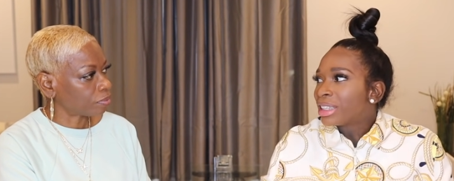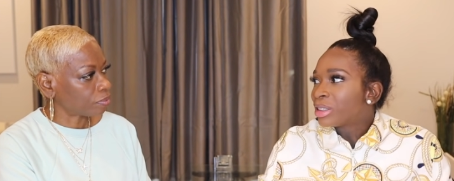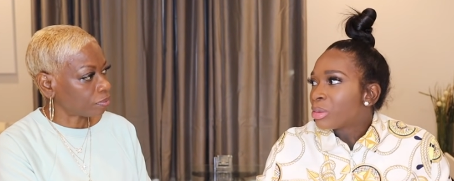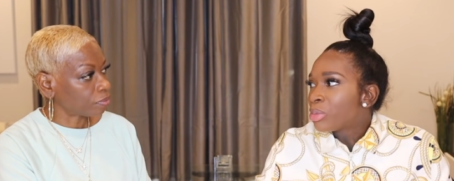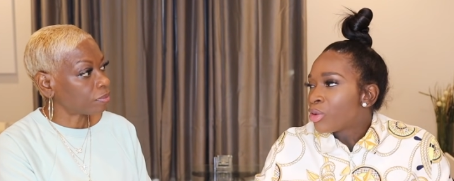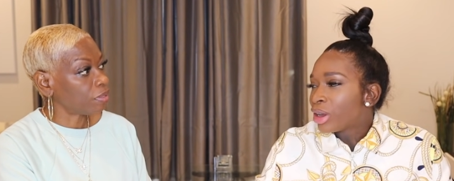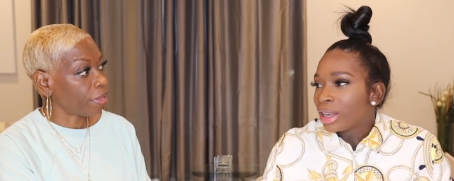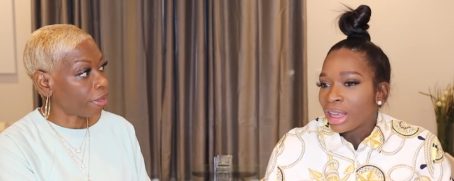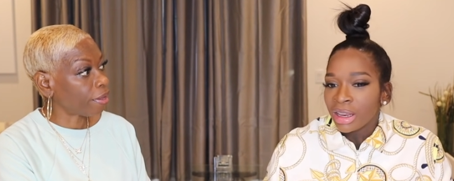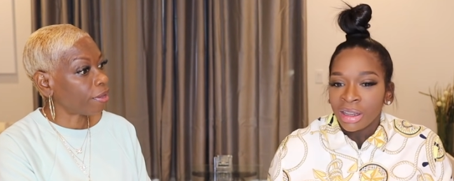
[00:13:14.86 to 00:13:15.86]
Speaker 1: at some
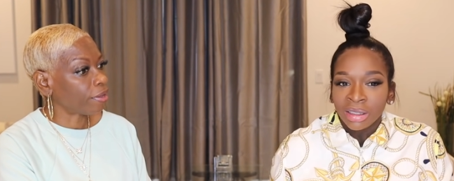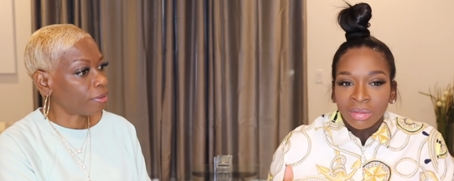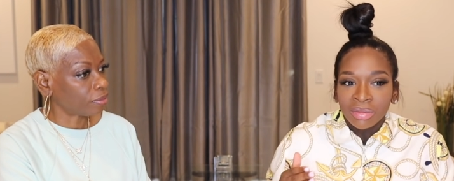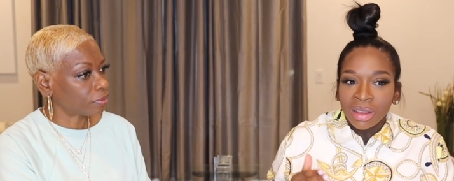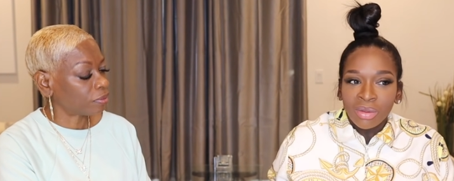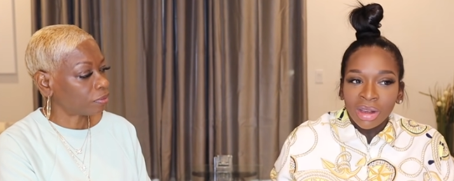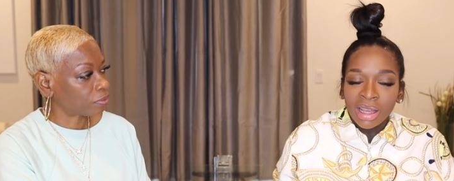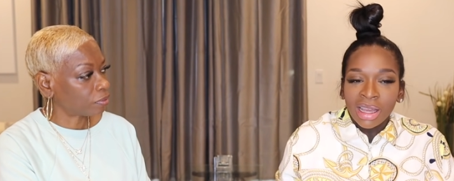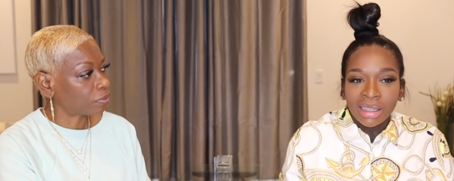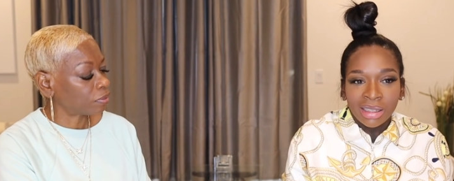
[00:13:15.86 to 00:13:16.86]
point. Yeah. And, you know,
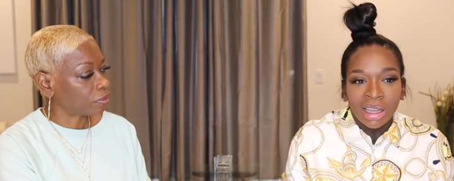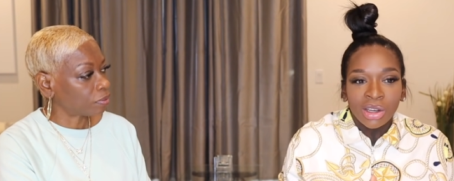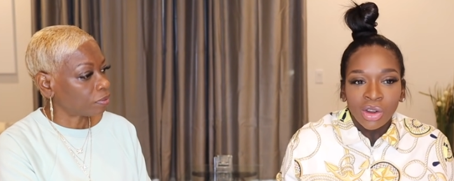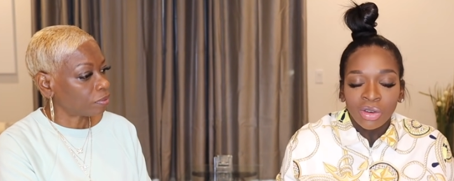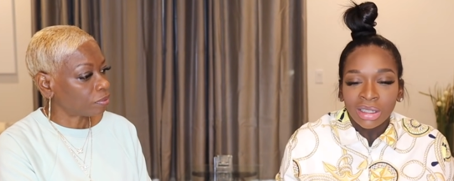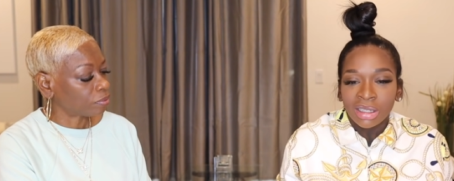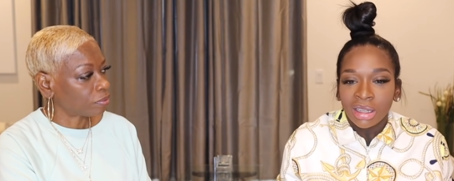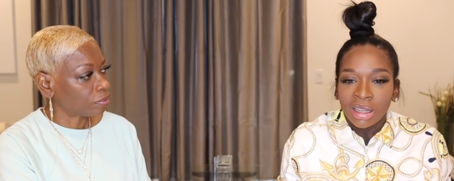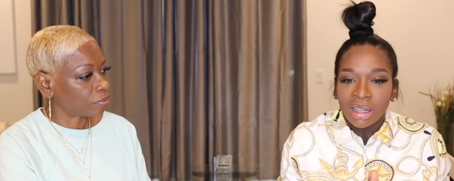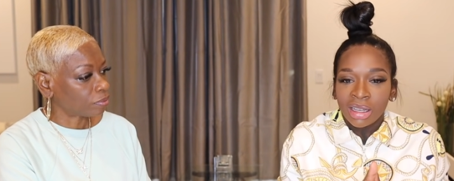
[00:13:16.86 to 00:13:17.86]
it's like no, this
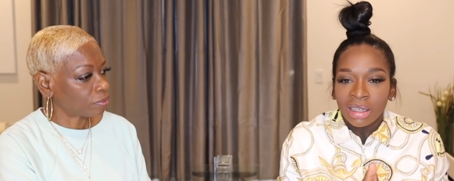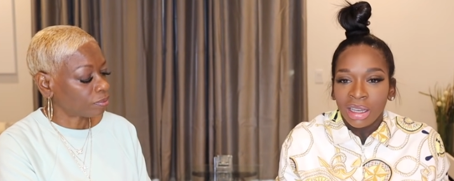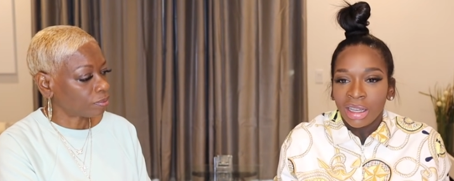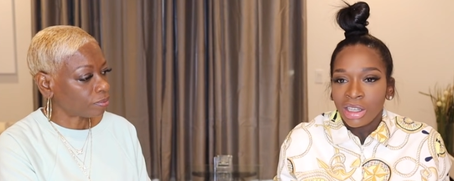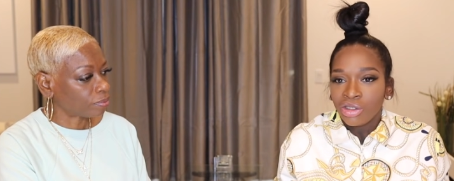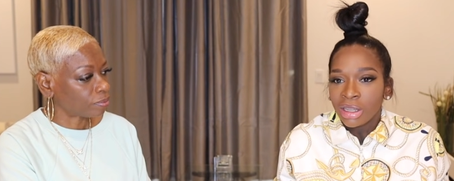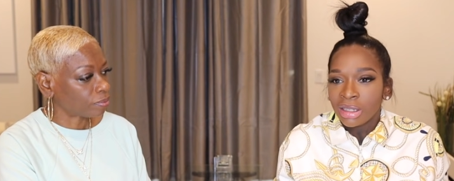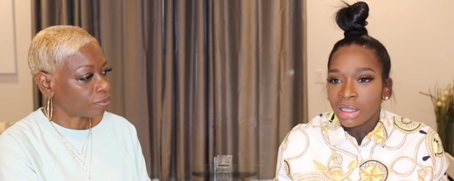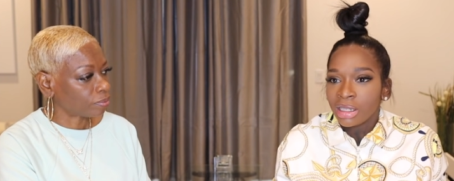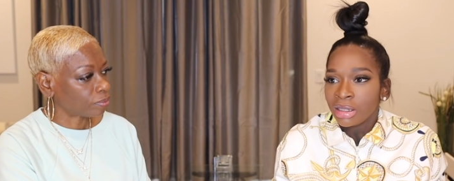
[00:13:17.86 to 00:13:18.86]
is a, a daily
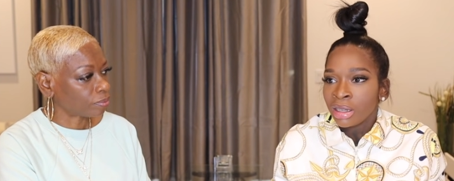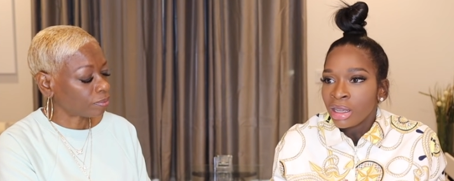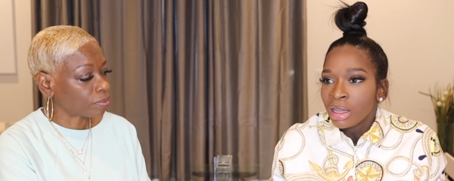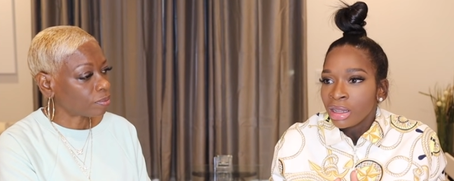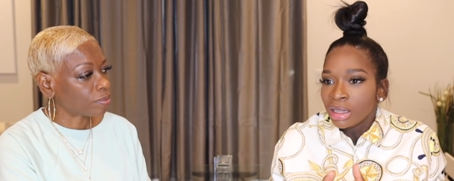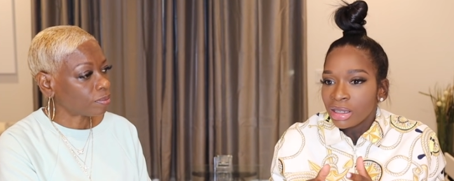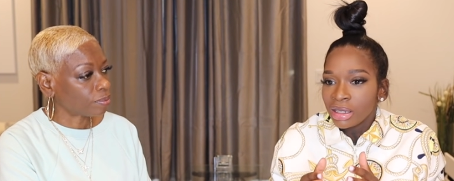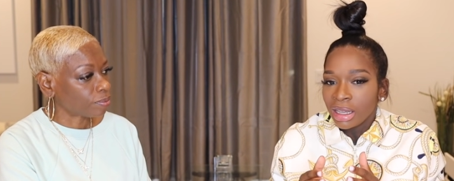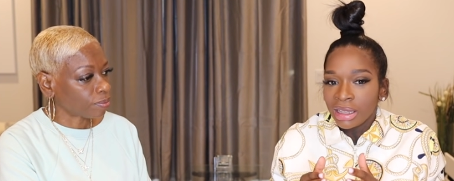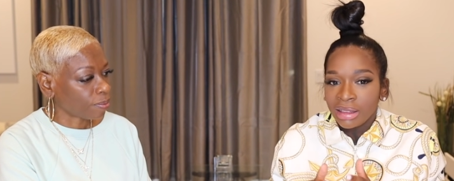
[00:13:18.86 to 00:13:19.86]
transition. This
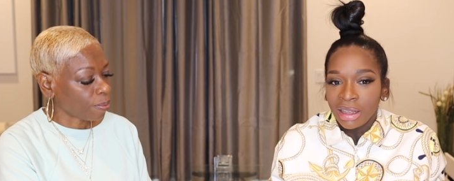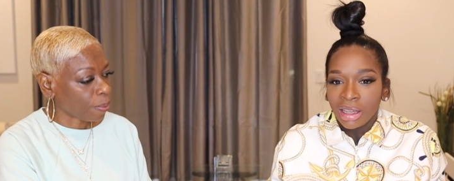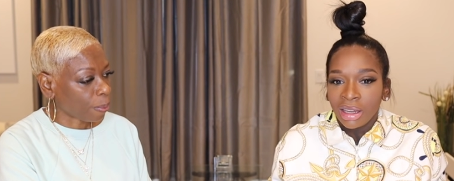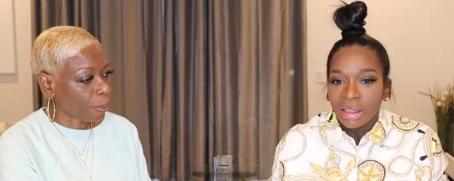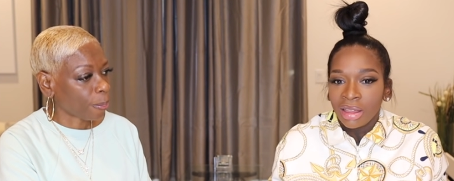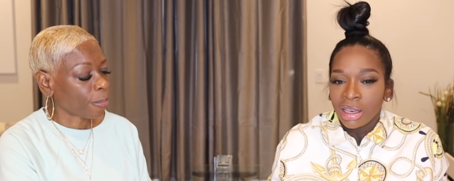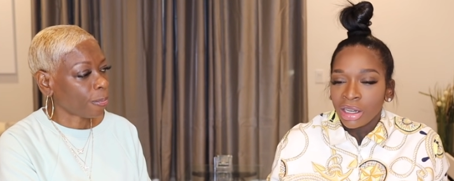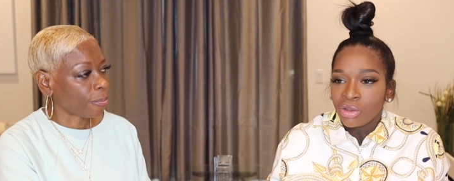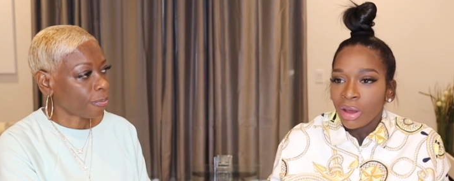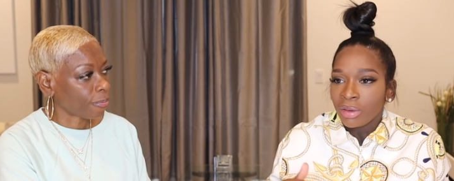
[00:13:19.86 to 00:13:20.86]
is a daily thing
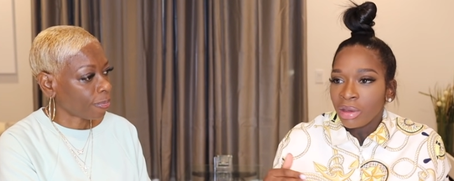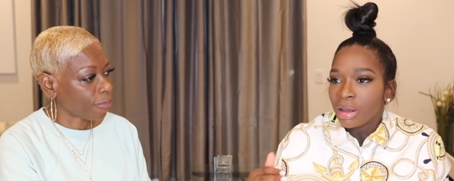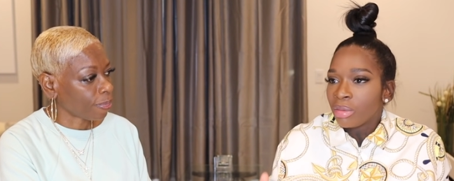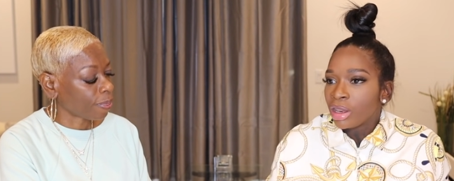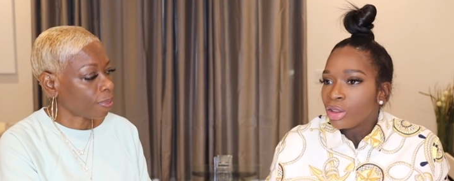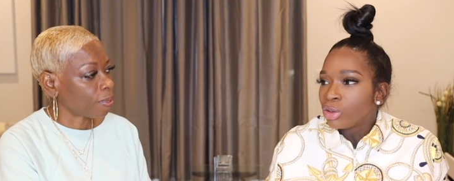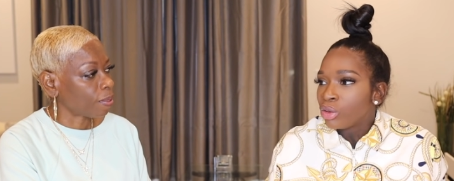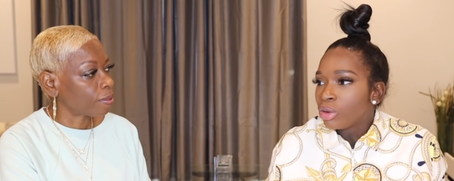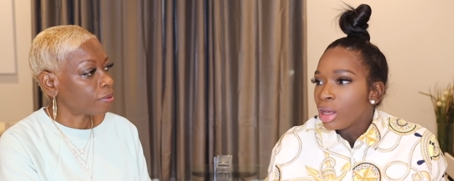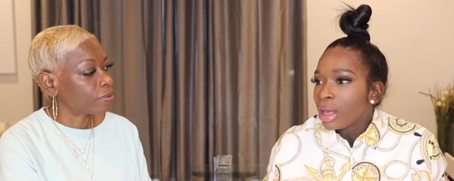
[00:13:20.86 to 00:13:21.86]
that you have to be committed
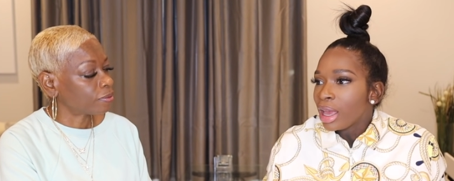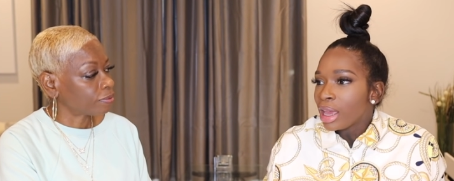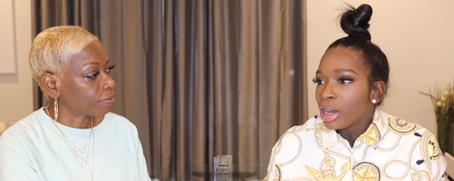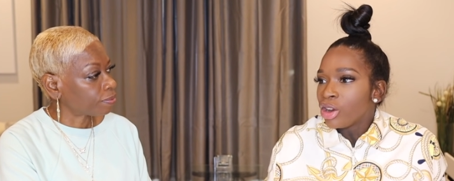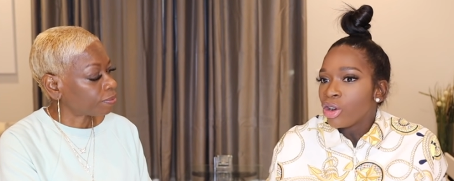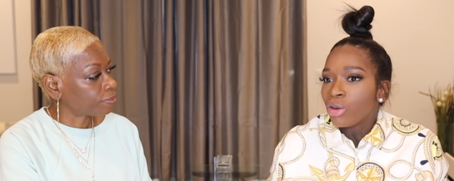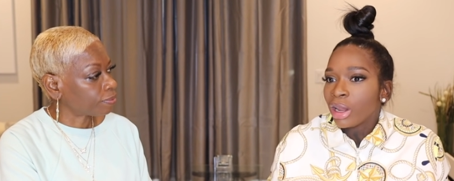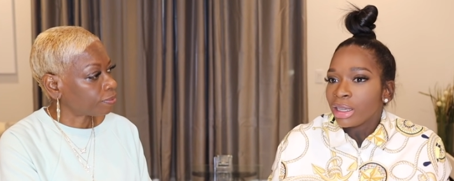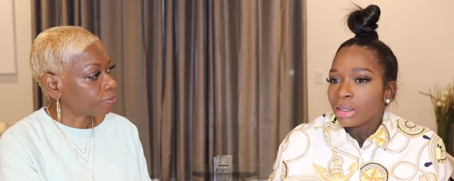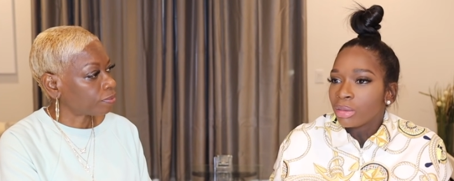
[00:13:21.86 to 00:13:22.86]
to, and know
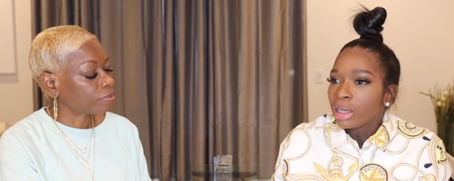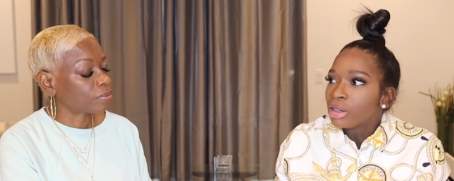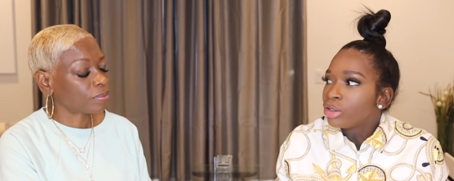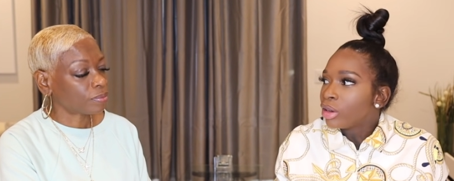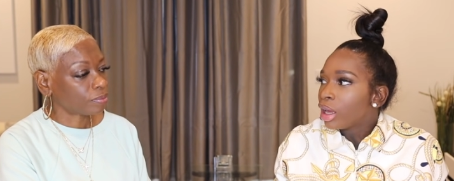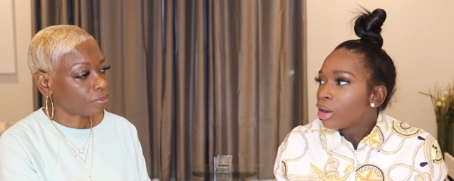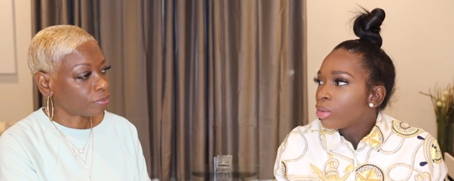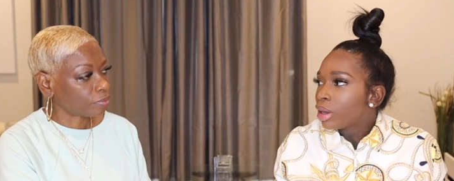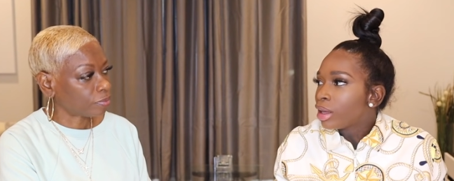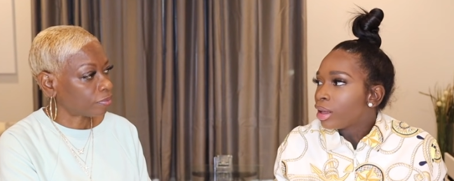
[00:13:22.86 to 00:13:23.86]
like some days you like,
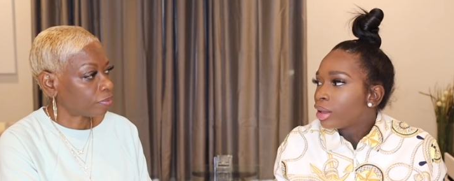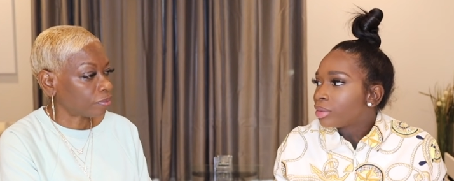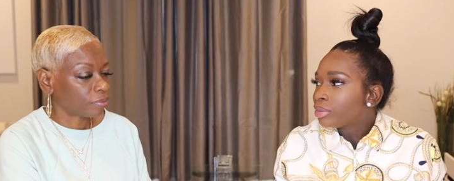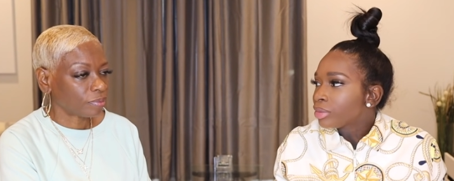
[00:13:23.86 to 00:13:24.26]
oh my god,